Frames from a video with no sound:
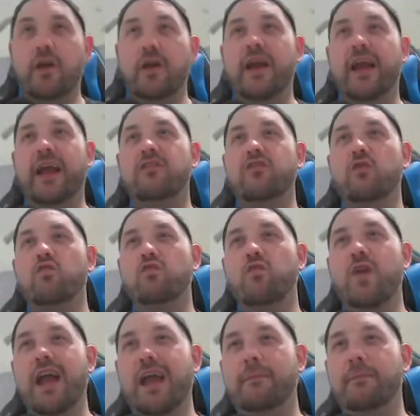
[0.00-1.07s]
Okay, so
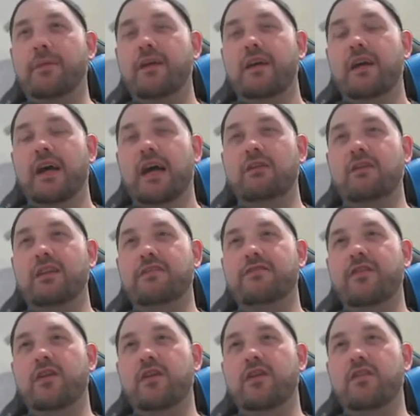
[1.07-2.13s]
ramp. I really
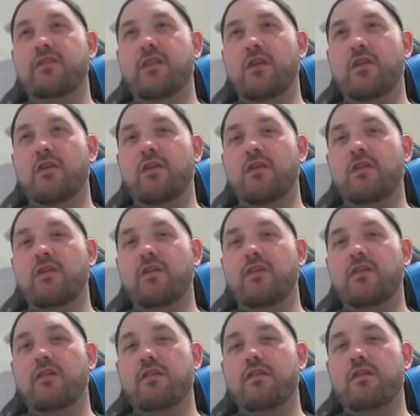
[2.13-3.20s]
focused
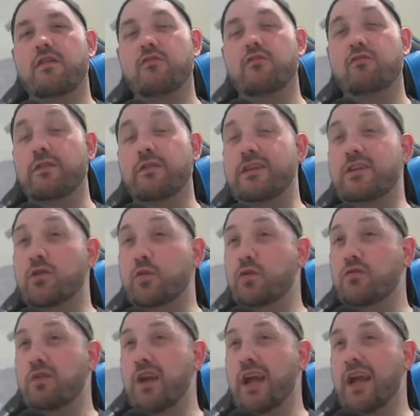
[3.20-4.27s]
on
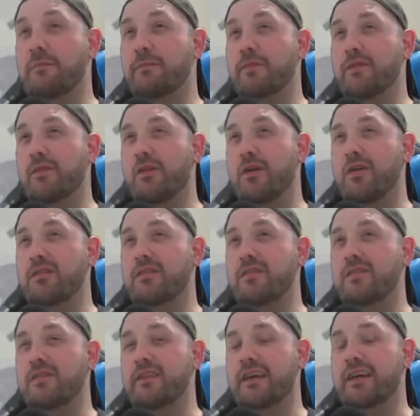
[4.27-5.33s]
ritual ramp,
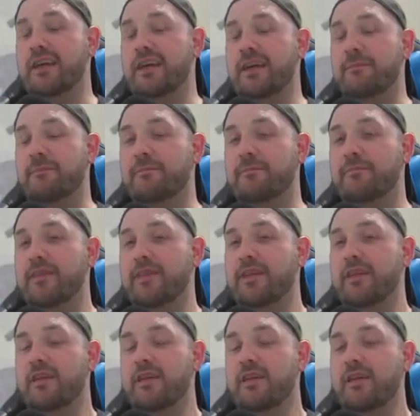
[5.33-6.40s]
not
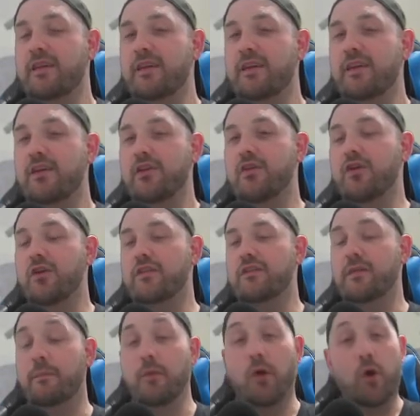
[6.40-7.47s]

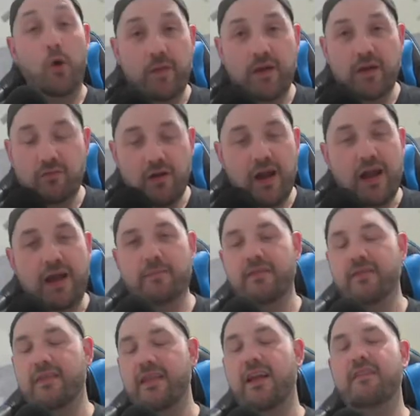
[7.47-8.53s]
a permanent
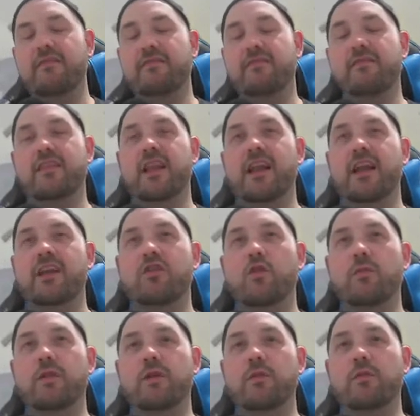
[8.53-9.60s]
ramp that I
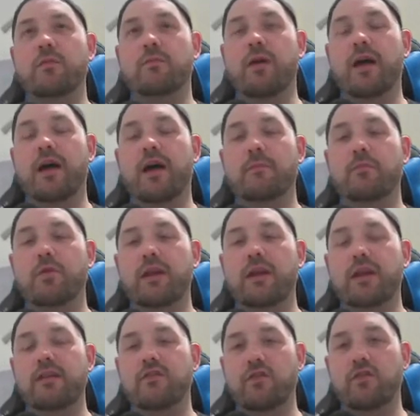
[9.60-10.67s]
normally would put
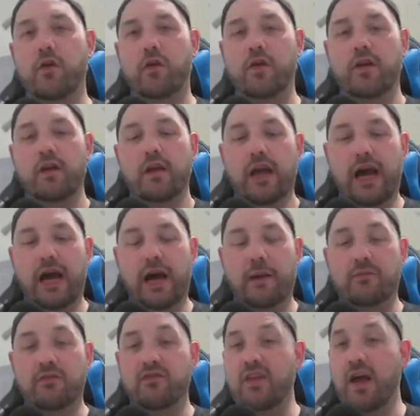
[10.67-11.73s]
in. So
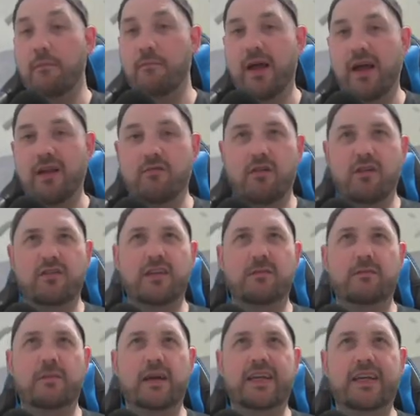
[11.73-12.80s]
some mana rocks
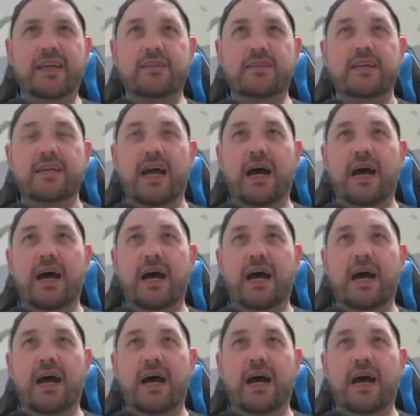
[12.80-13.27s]
didn't make it,